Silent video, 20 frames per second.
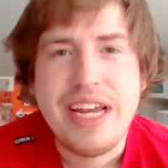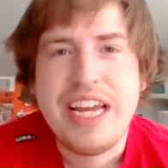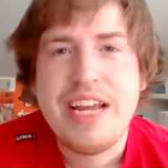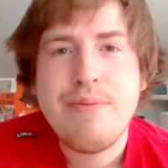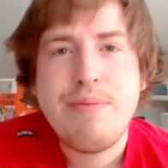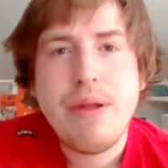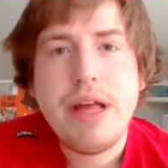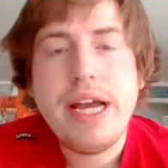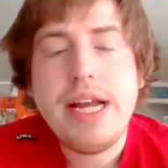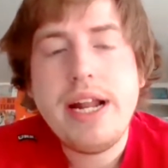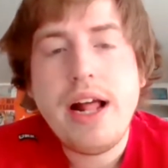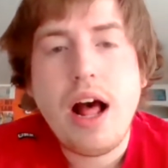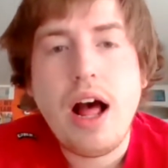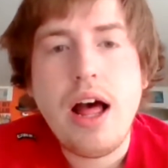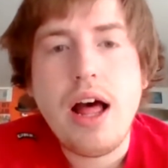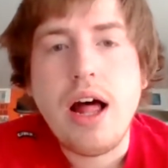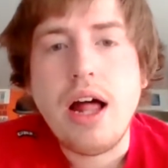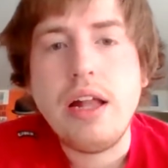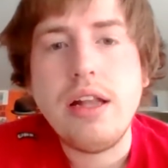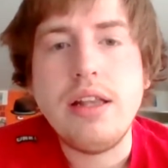He played
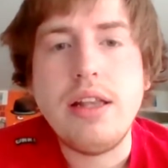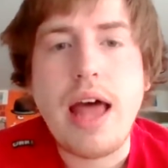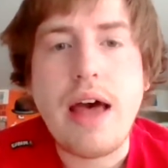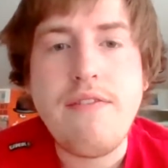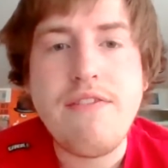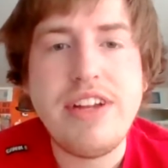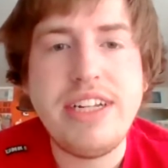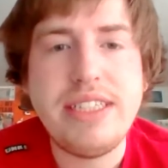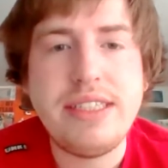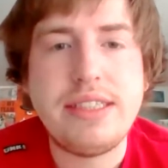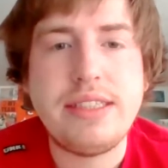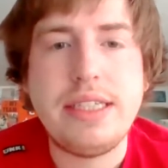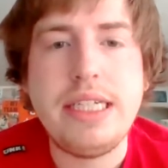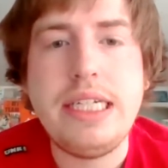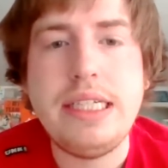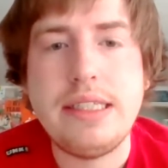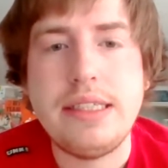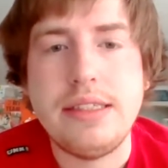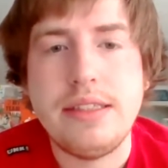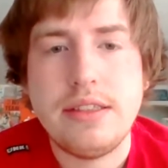11
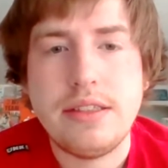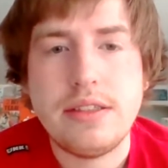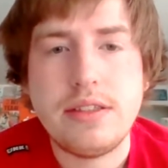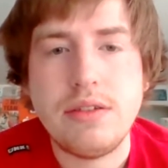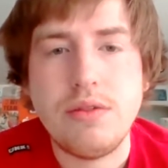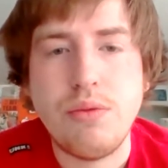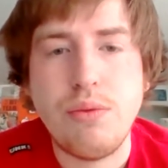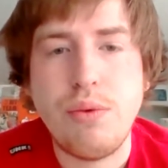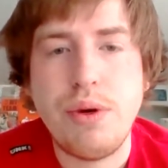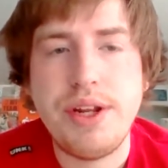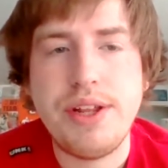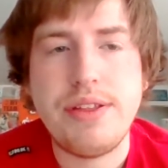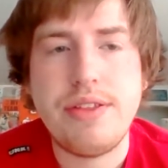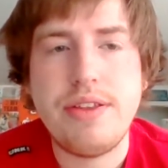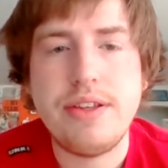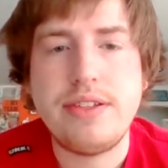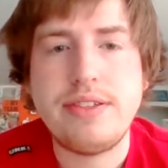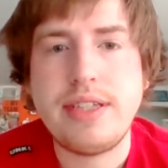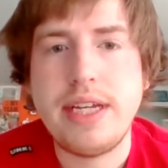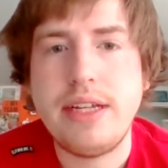seasons with
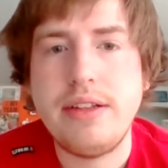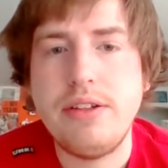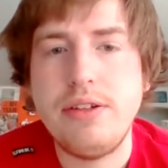the St.